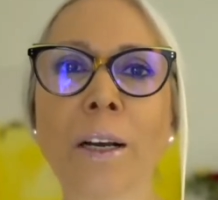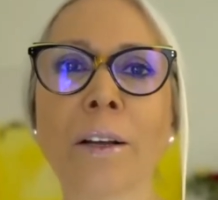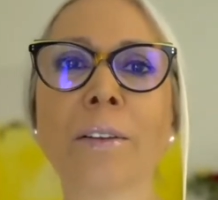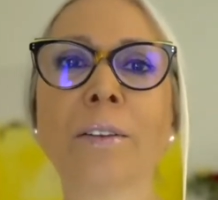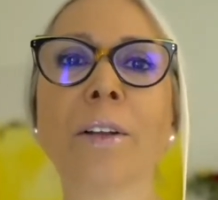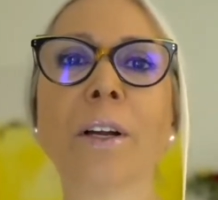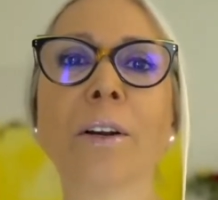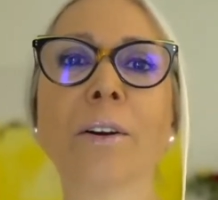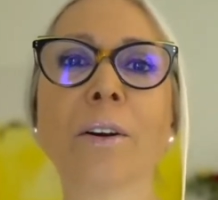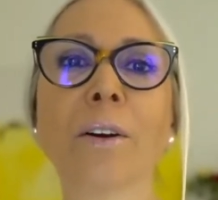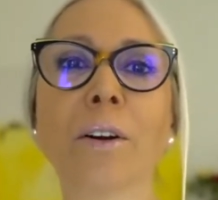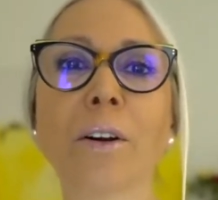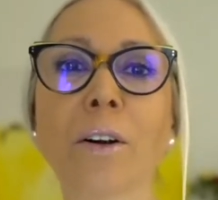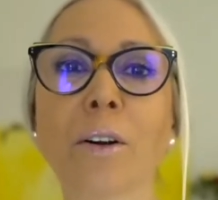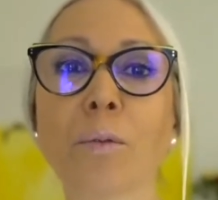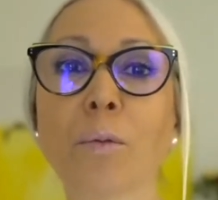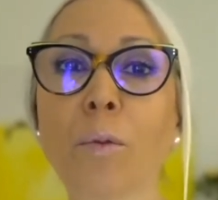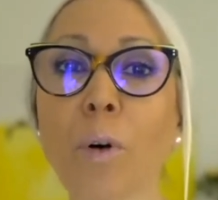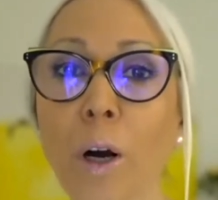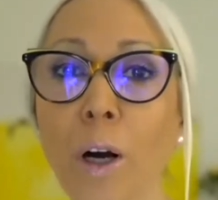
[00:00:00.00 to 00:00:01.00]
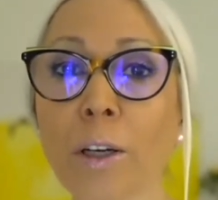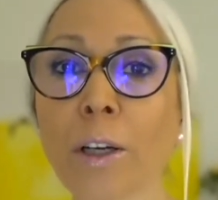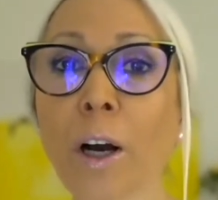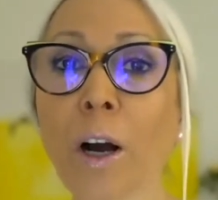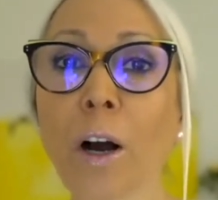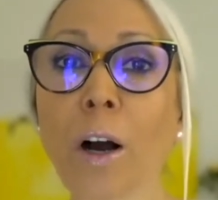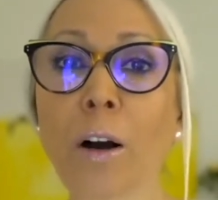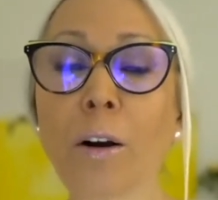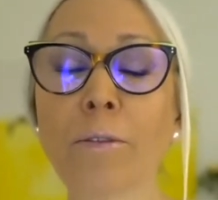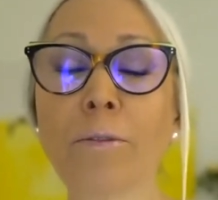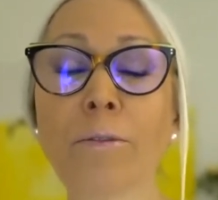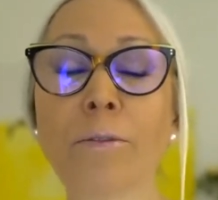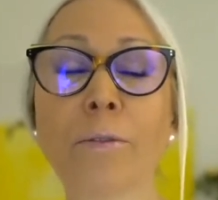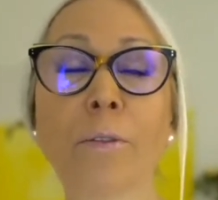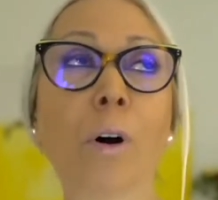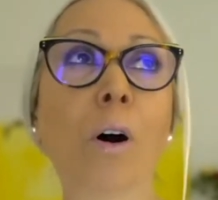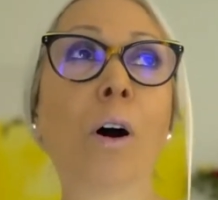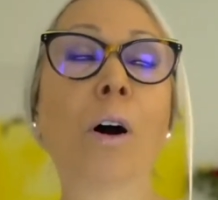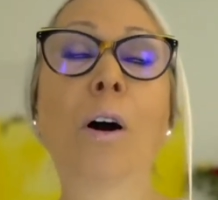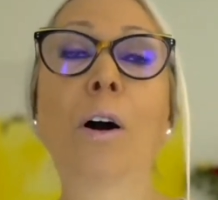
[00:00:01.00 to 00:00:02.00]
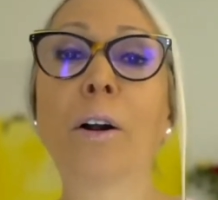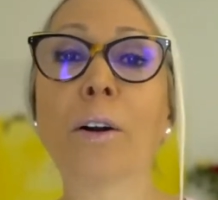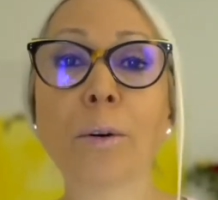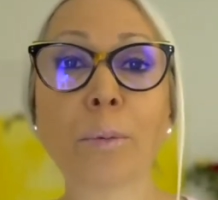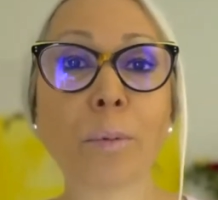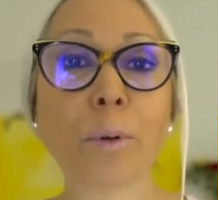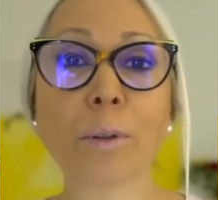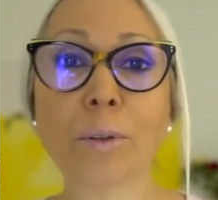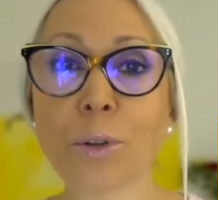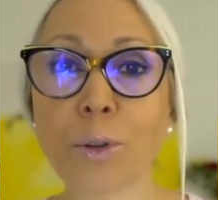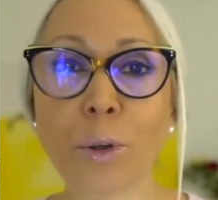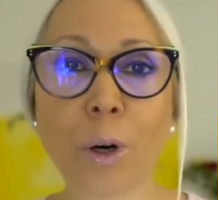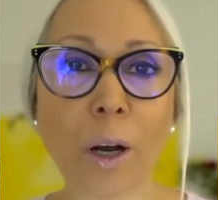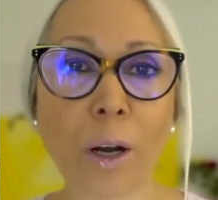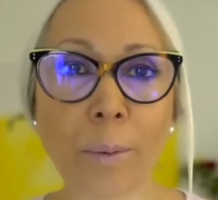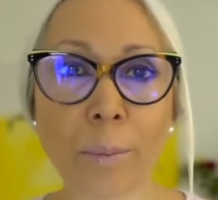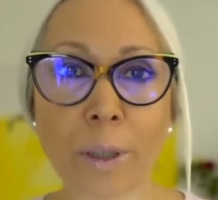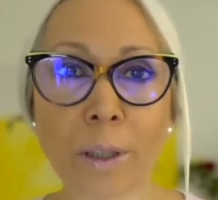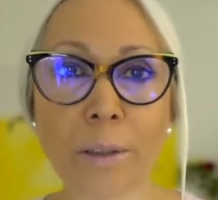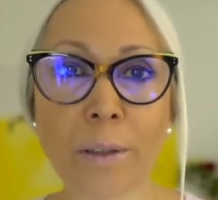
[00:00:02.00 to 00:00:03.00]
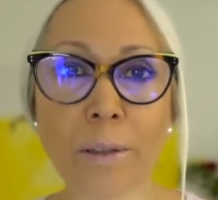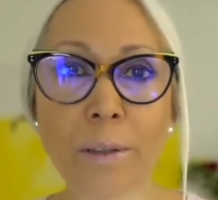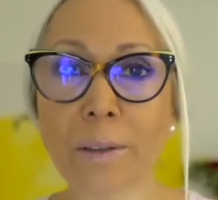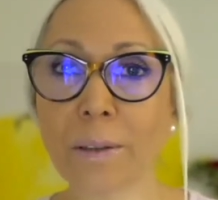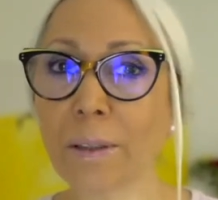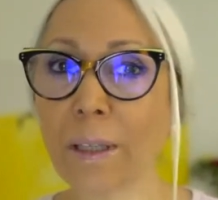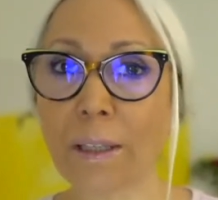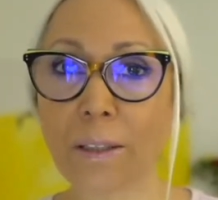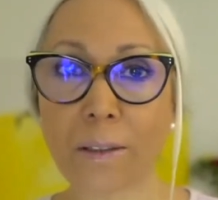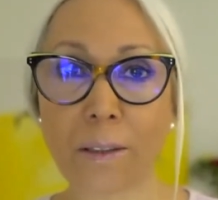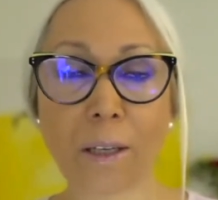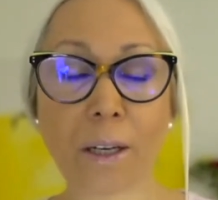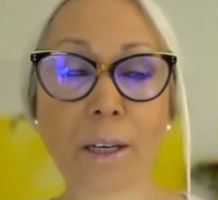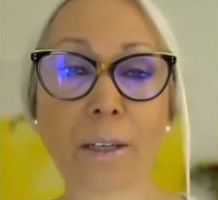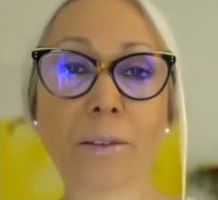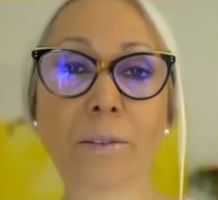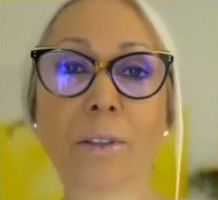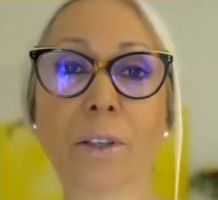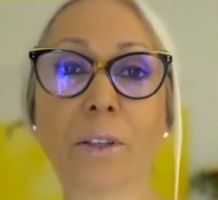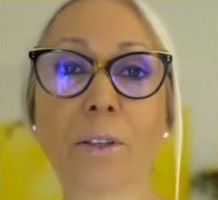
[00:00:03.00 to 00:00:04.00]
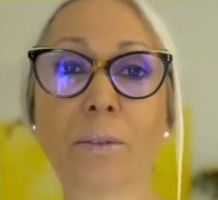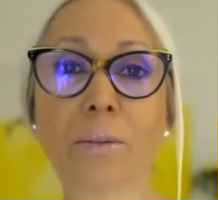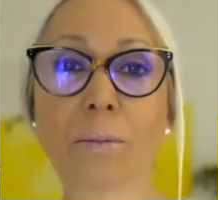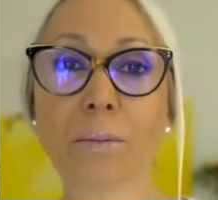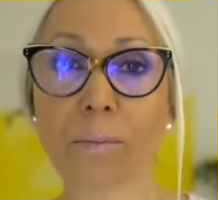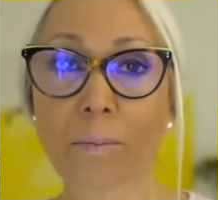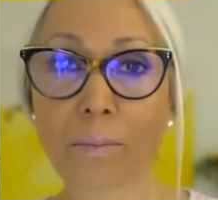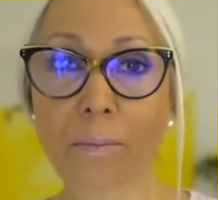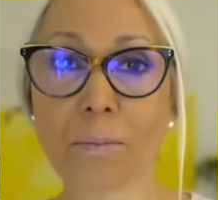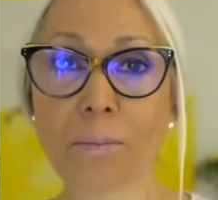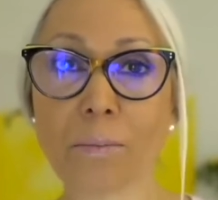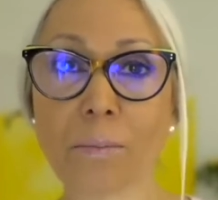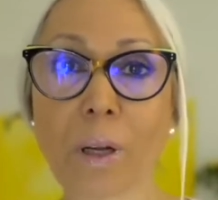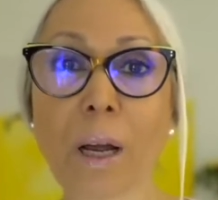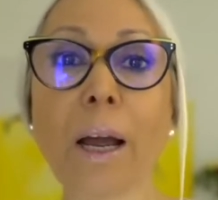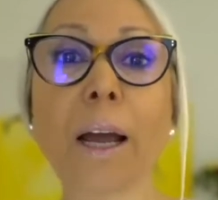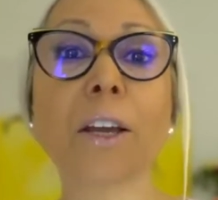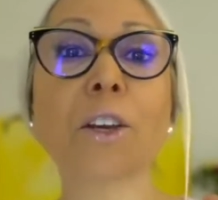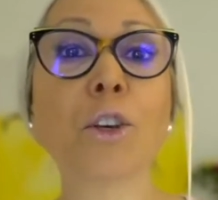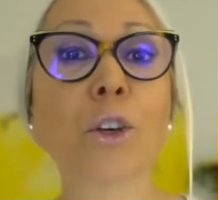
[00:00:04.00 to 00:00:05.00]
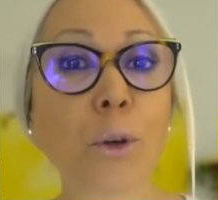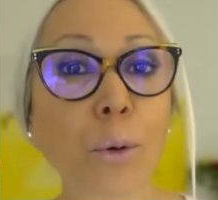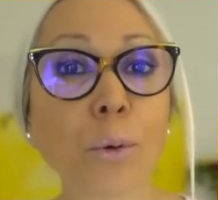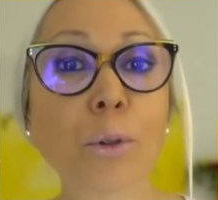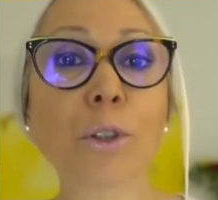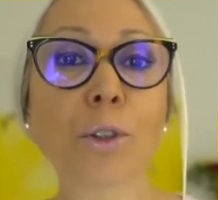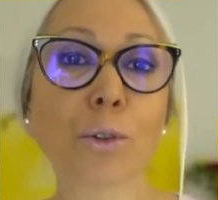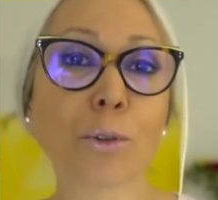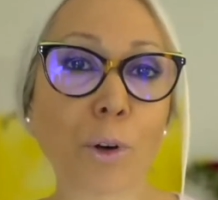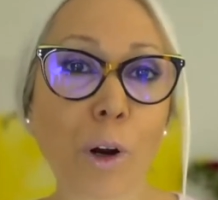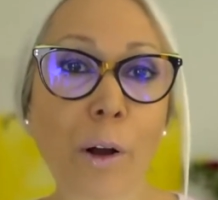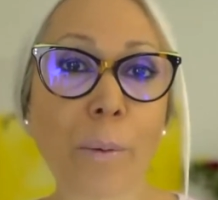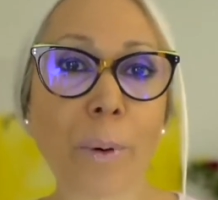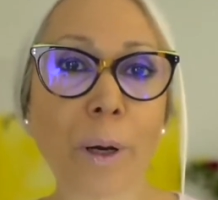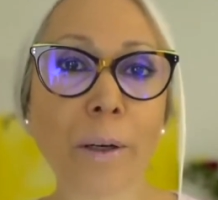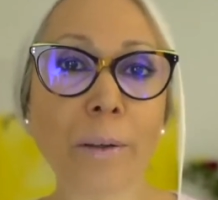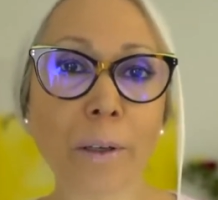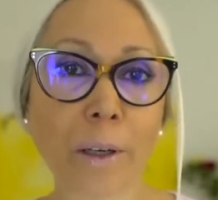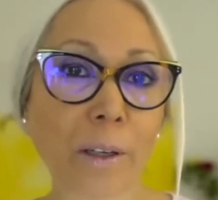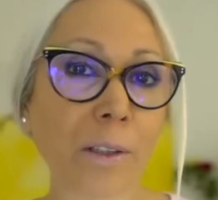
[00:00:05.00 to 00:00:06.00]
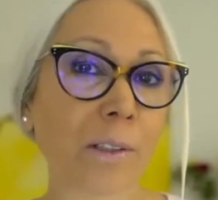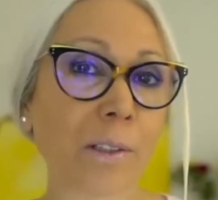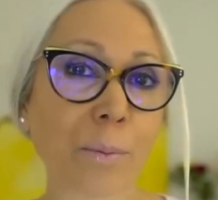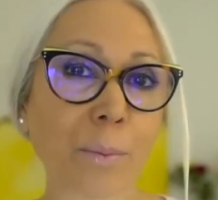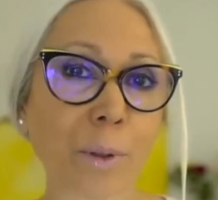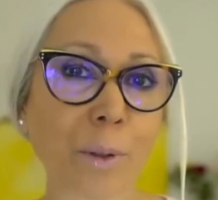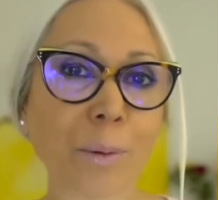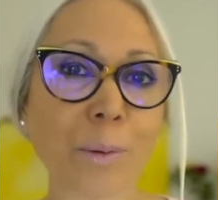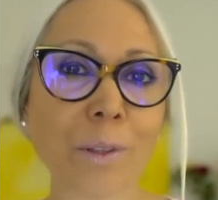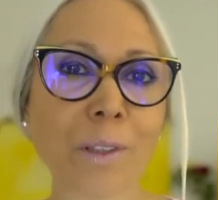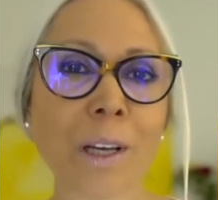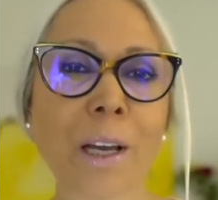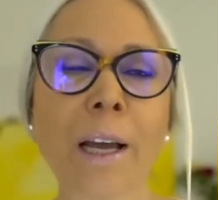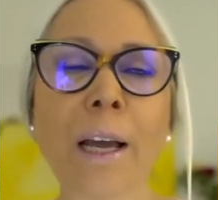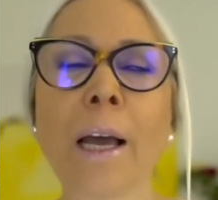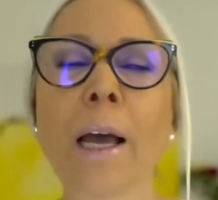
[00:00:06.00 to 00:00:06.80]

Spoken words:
There are one-off horrible trauma that they're acute trauma, I suppose.